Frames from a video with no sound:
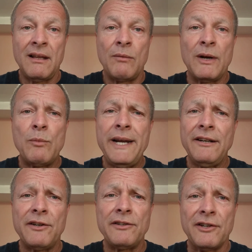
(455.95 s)
When we
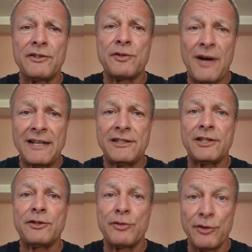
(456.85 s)
learn to
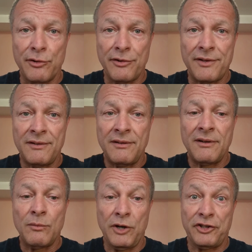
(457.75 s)
trust truth,
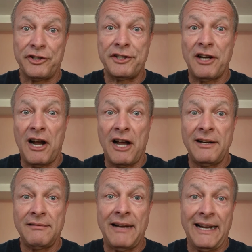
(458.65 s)
which is God
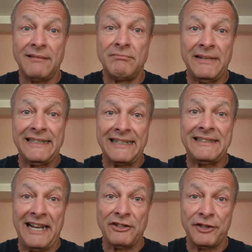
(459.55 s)
and his
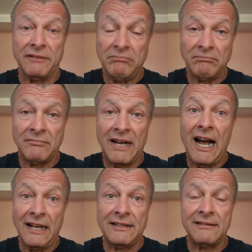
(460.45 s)
extension,
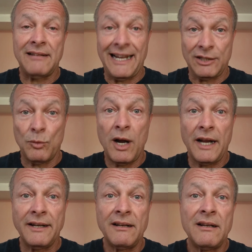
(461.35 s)
us, as
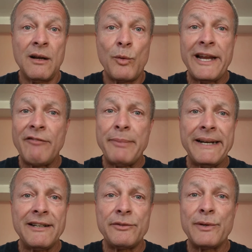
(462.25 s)
one, we have
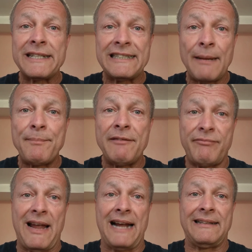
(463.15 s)
begun to accept the
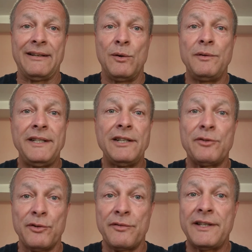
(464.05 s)
fact that only the
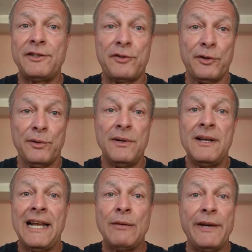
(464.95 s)
truth is true,
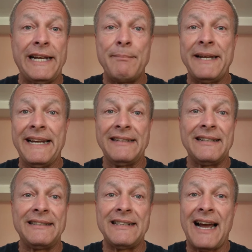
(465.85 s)
and we can begin
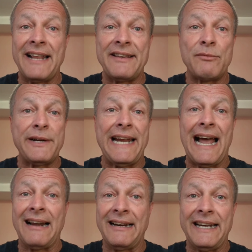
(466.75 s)
to deny the
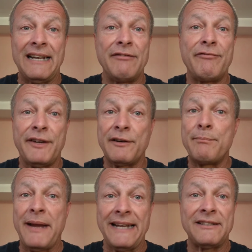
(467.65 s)
reality of
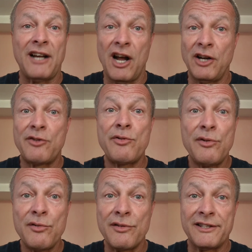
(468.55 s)
fear-based
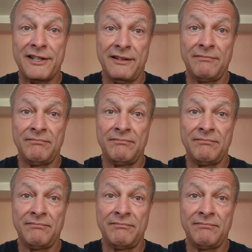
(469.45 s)
untruths.